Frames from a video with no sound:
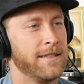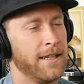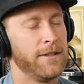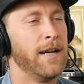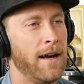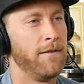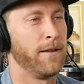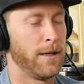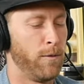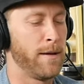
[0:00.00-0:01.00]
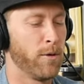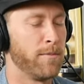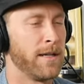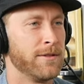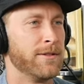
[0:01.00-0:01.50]
like you have like wakeboard
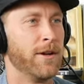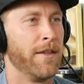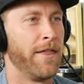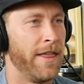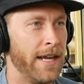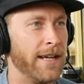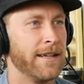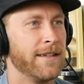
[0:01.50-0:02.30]
muscles are a thing.